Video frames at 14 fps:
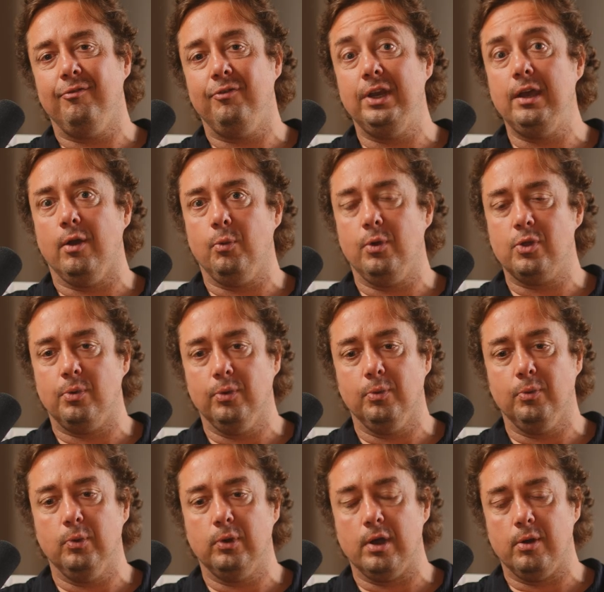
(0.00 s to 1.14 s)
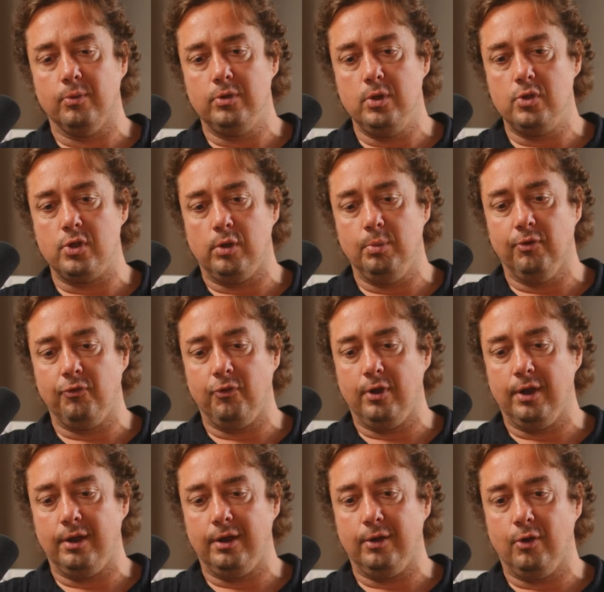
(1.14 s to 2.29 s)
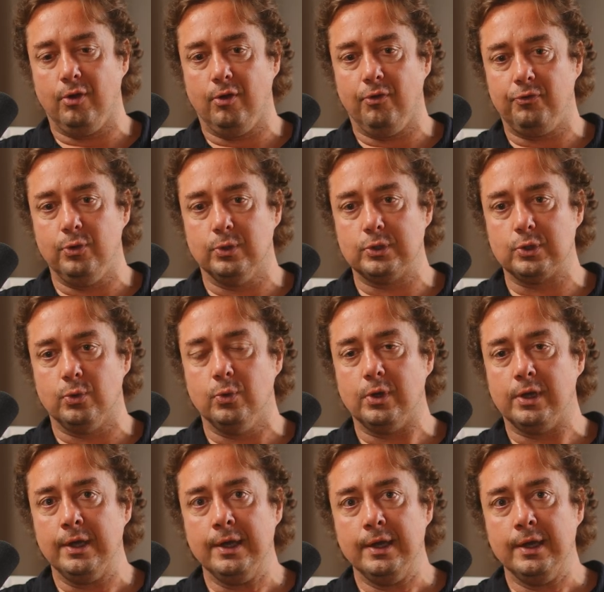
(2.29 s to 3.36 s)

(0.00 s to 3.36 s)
video, which will go on YouTube of your talk.